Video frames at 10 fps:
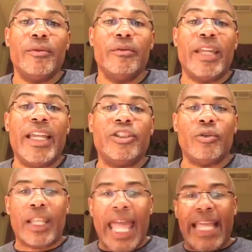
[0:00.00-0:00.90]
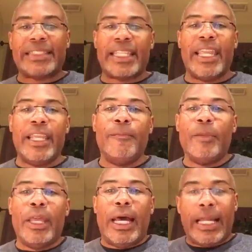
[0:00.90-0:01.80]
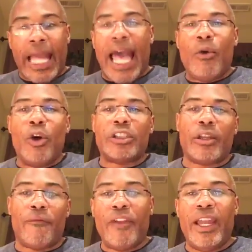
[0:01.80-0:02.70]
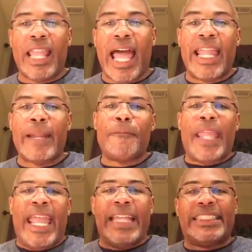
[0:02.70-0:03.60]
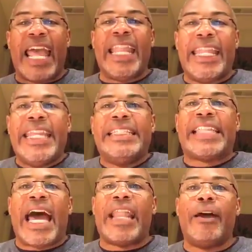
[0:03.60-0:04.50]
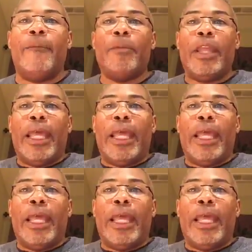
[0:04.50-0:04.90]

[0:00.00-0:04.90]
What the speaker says: Okay, so the last thing a guy wants to feel like is that he's got to